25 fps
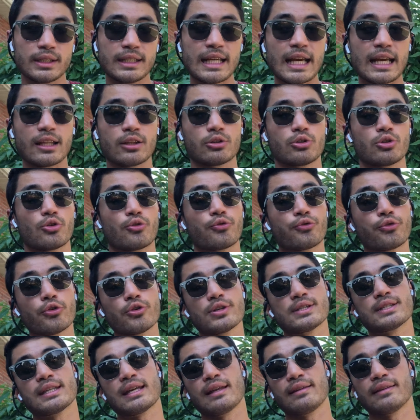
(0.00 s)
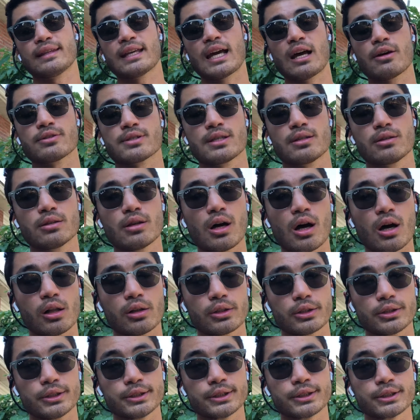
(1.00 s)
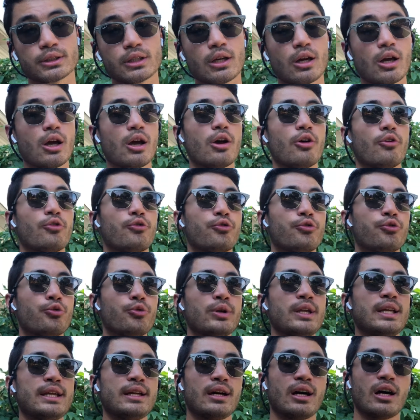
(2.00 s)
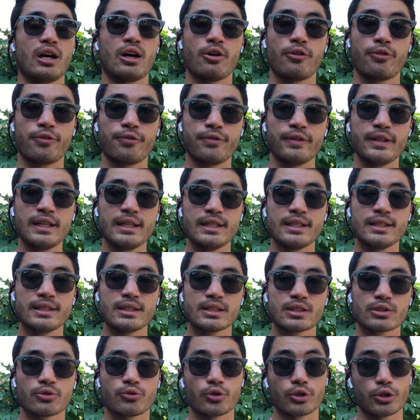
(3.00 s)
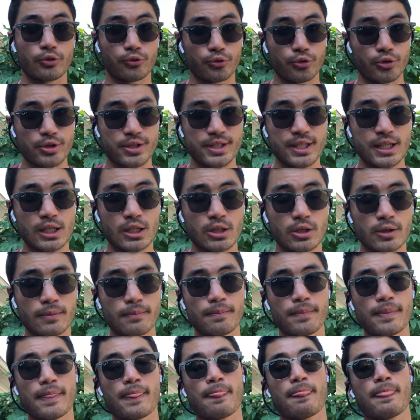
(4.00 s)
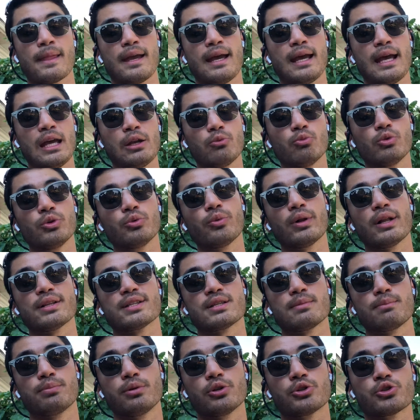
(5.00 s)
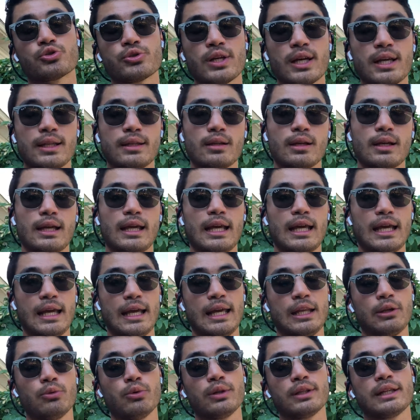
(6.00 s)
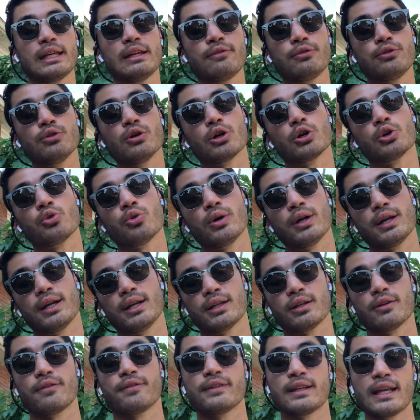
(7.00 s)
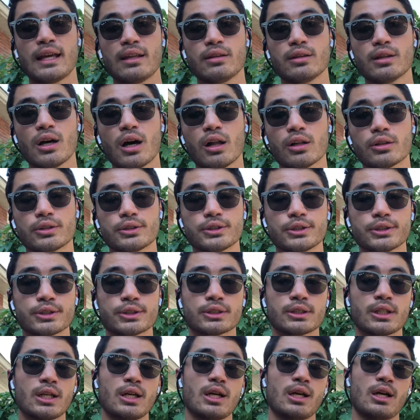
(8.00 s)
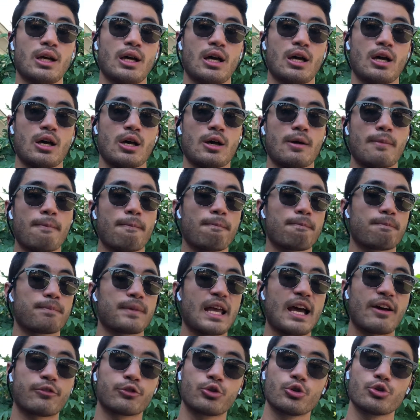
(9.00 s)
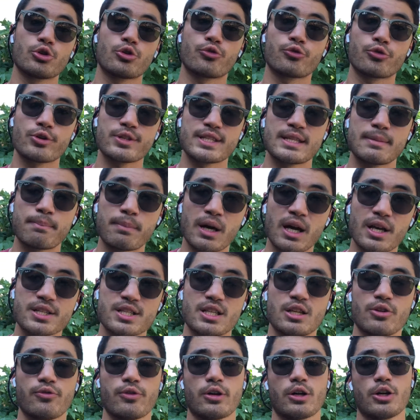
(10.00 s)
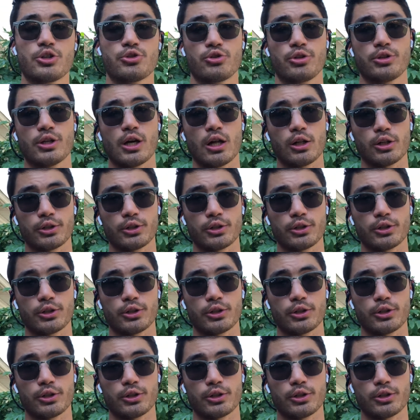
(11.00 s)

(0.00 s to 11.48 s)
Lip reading: get your first $10,000 free of fees for the first year, and with Wealthsimple Trade, it will give you a credit of $10 after your first deposit of $100.